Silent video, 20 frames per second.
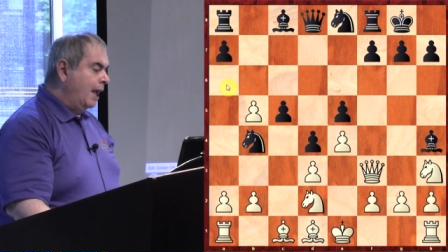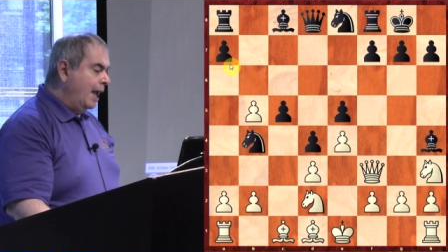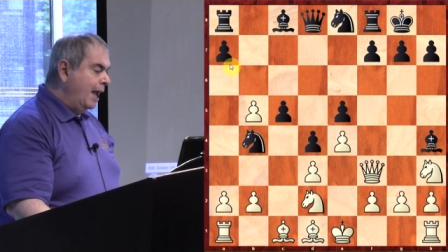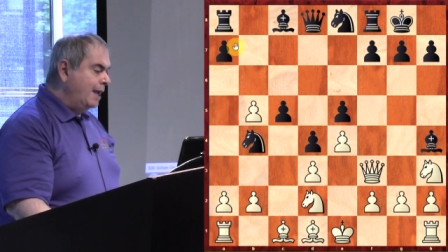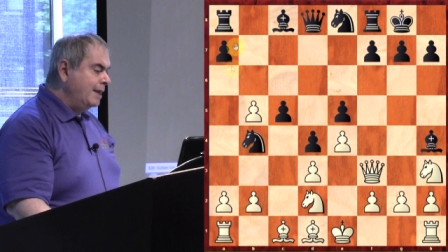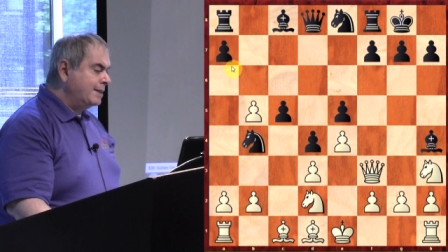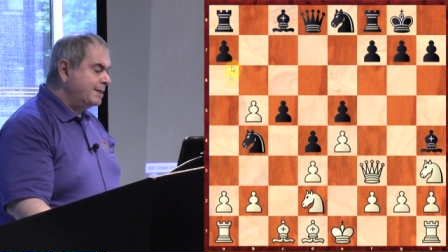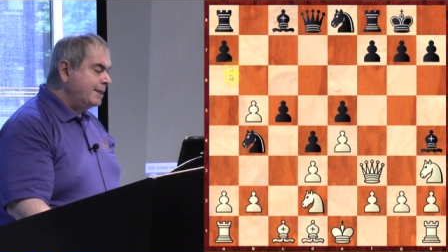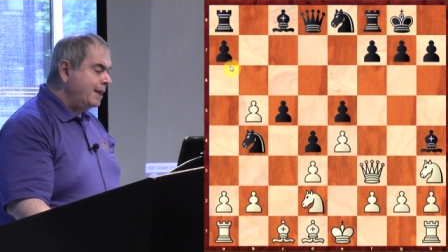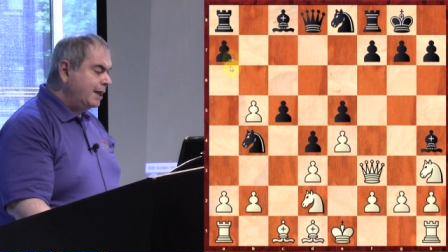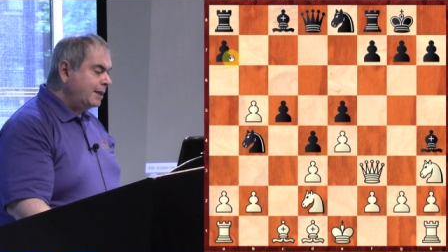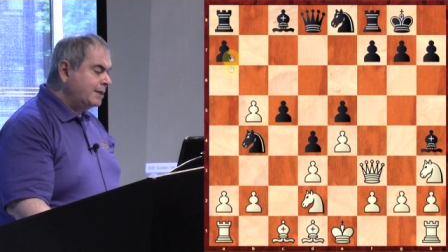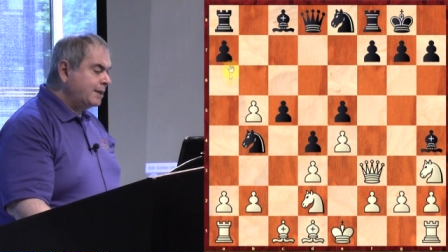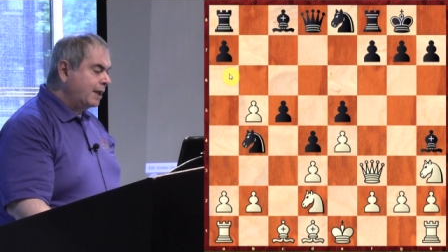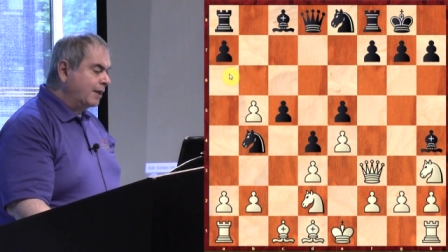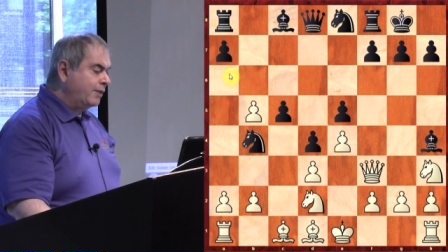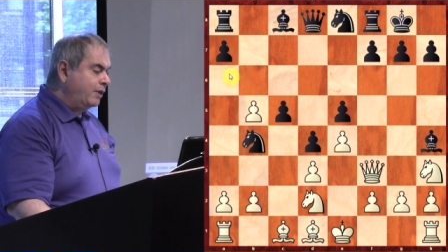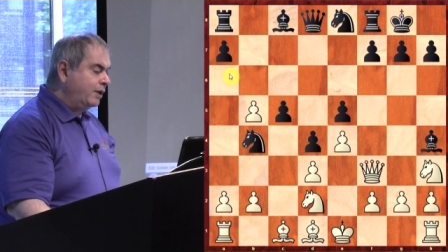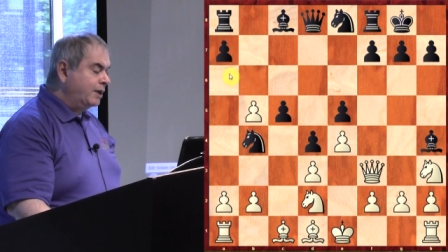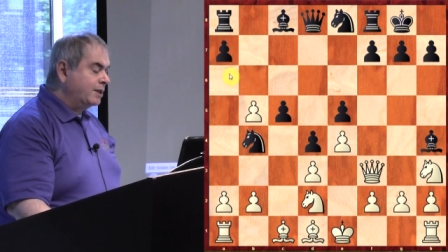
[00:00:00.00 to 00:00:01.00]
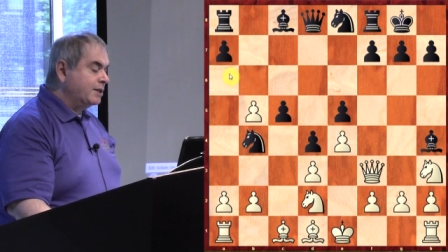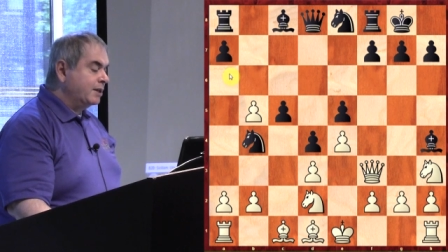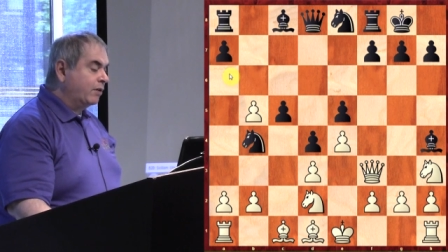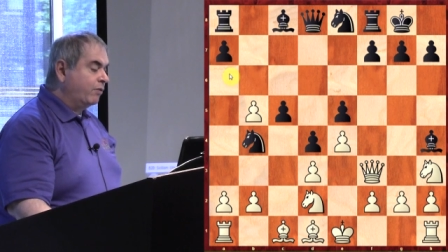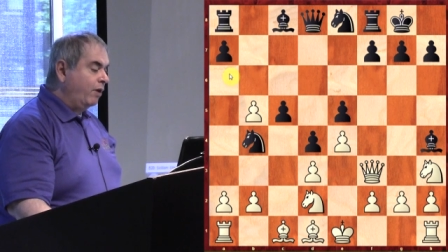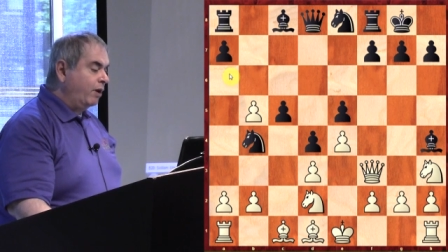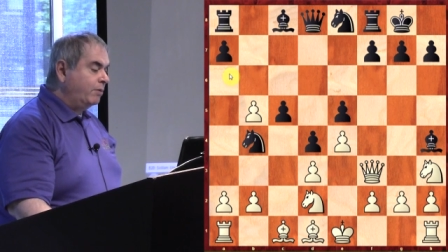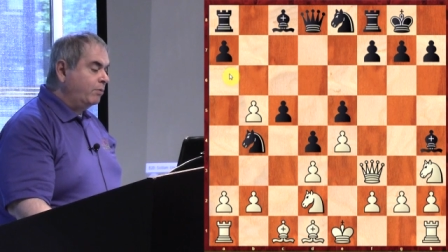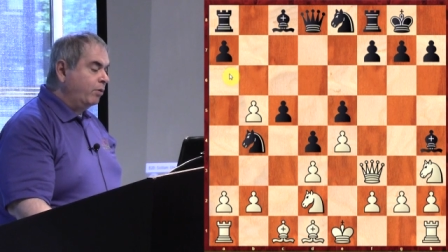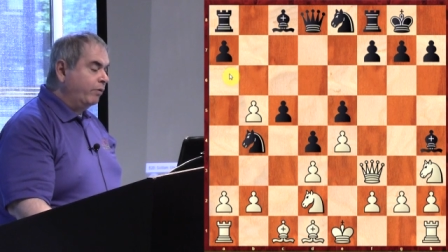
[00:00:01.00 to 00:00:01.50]
a6, I think it's a
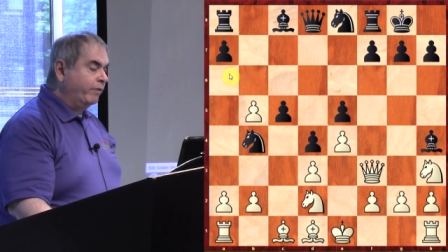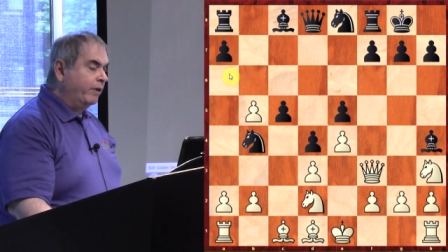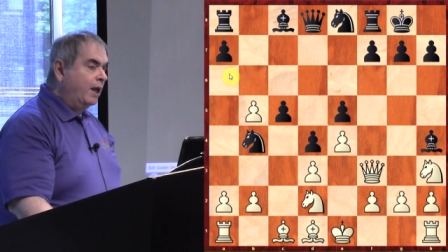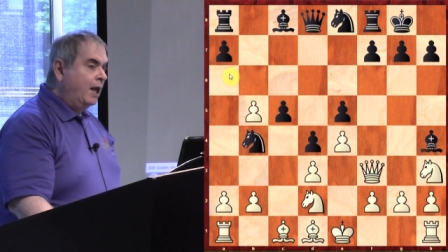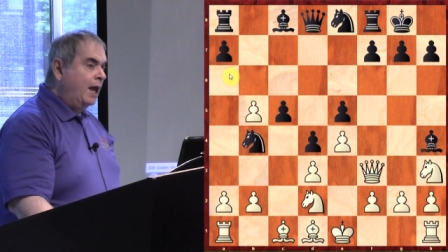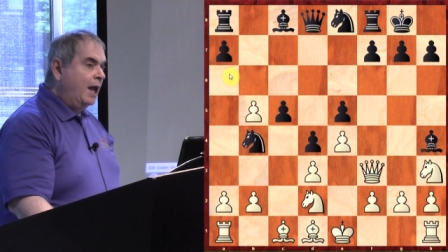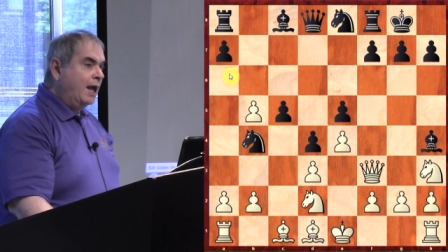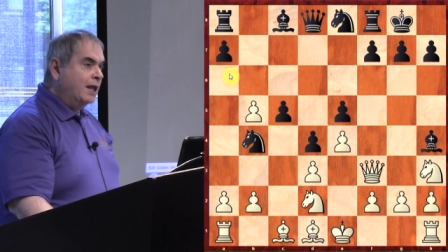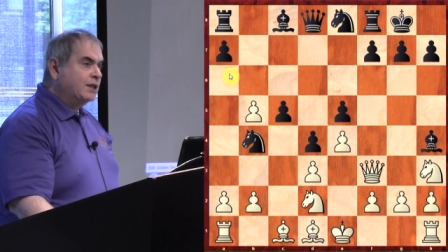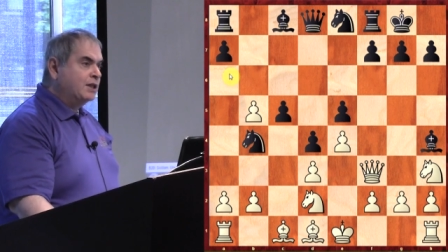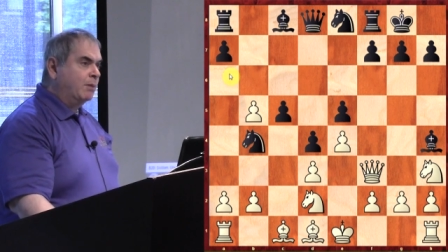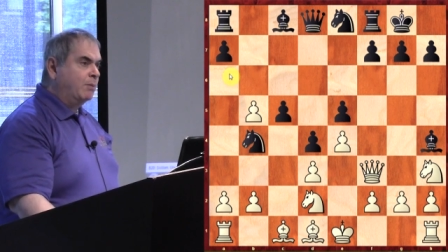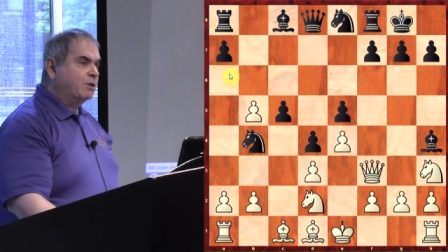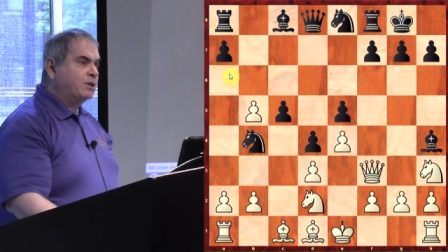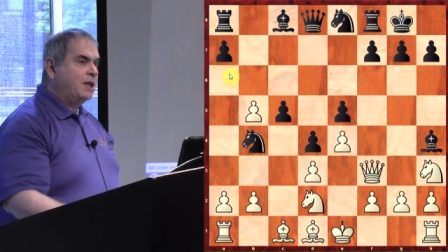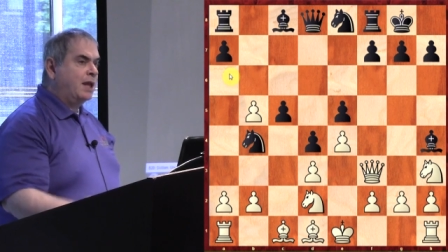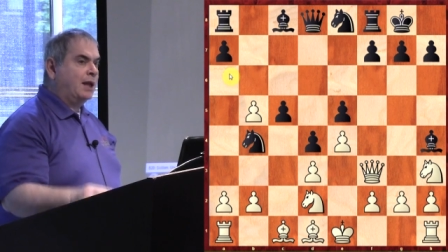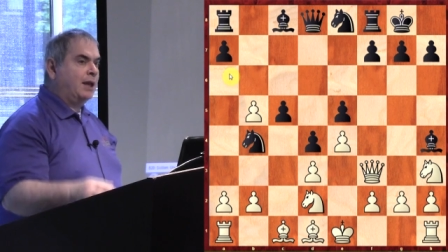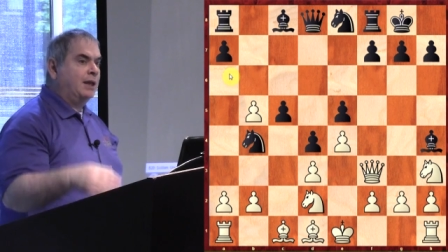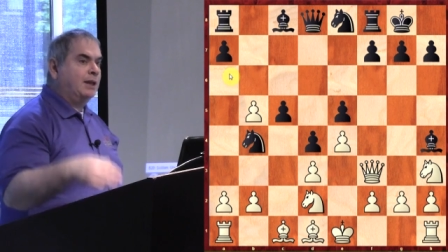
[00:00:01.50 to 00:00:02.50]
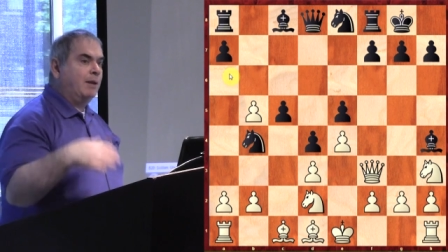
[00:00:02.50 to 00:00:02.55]
great move. It's almost like